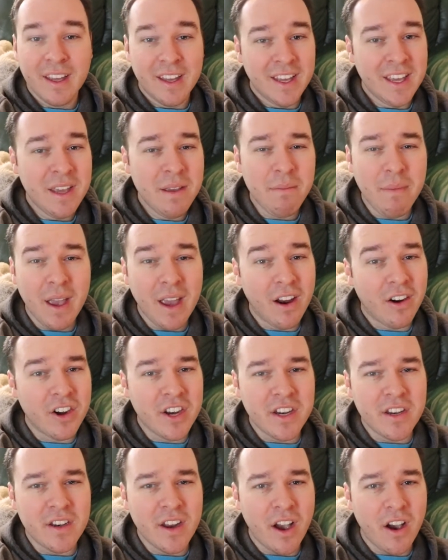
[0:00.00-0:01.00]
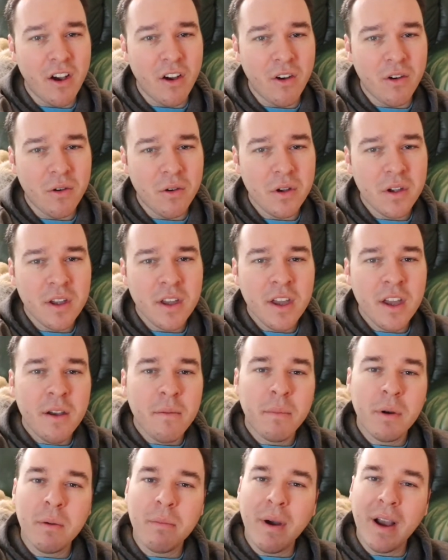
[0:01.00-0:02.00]
He may already know,
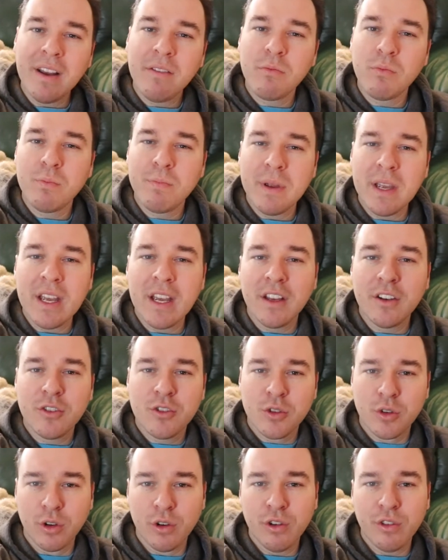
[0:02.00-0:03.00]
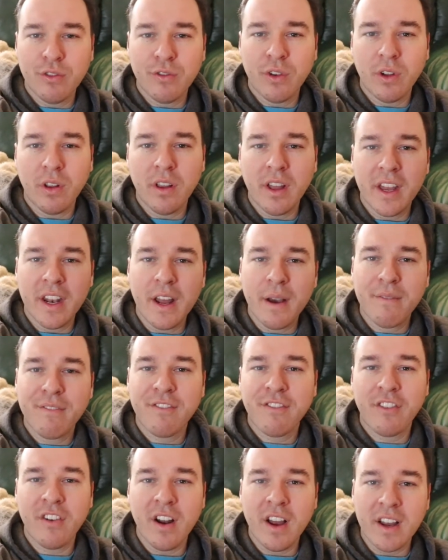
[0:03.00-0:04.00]
but am I being truthful and
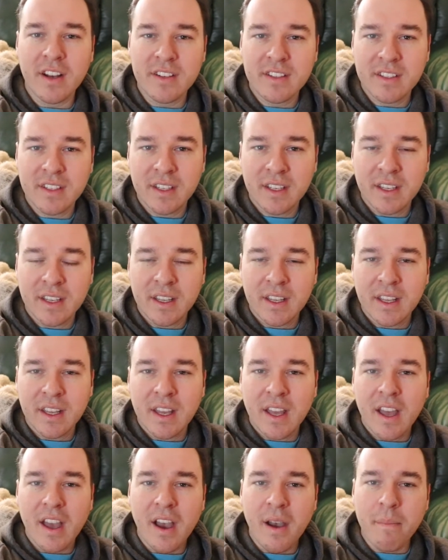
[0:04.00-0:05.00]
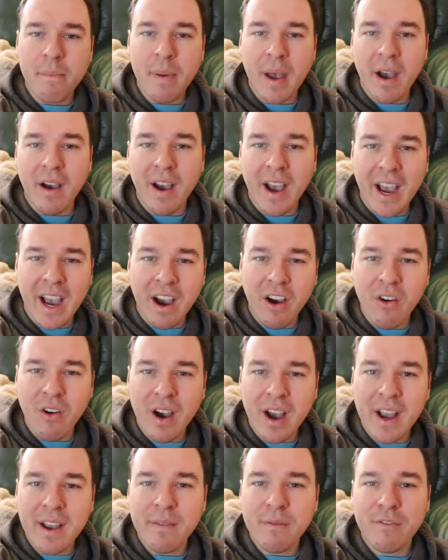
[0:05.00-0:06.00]
upfront about how
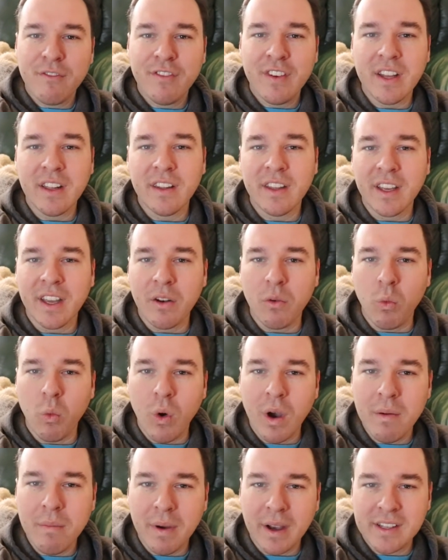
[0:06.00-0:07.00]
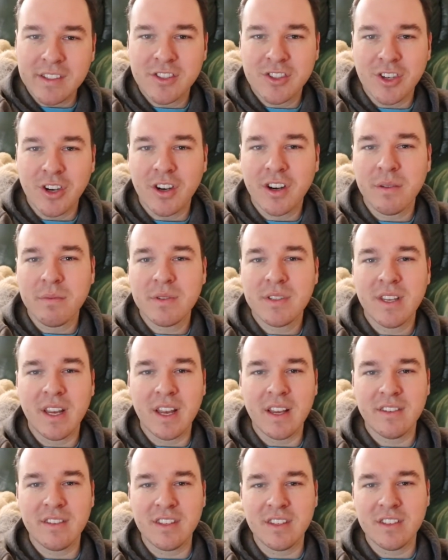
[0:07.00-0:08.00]
I'm feeling and what my
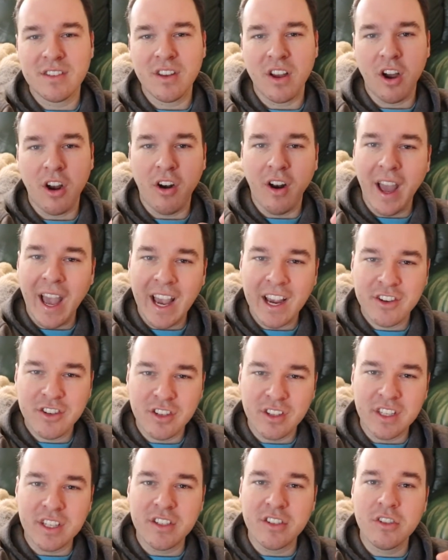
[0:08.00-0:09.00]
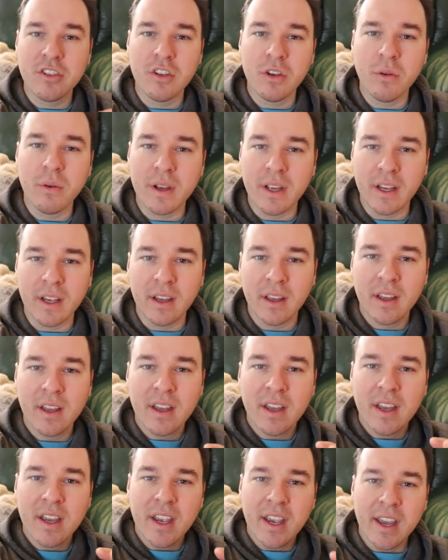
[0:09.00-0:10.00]
circumstances are actually doing
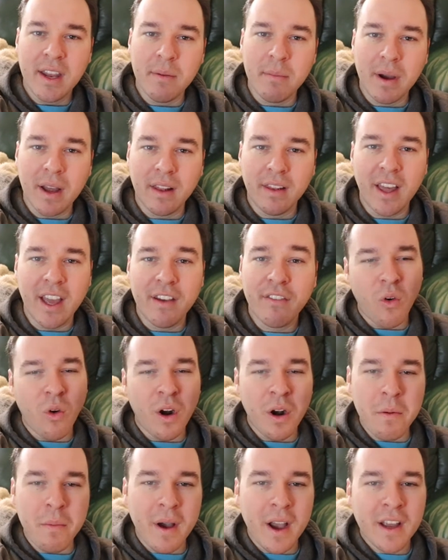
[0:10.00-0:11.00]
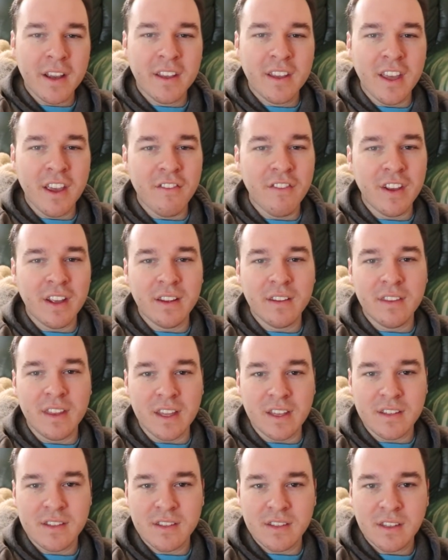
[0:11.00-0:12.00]
in my life? Or am I giving
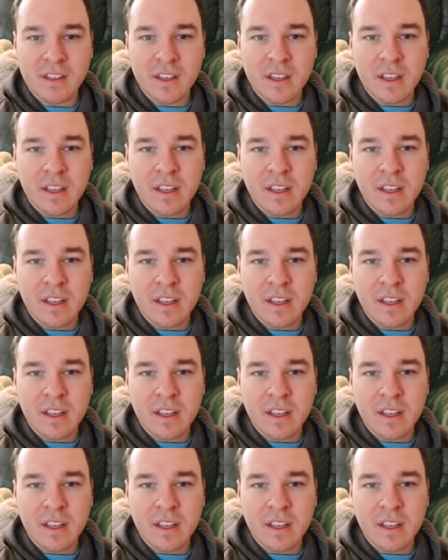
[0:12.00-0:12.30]
this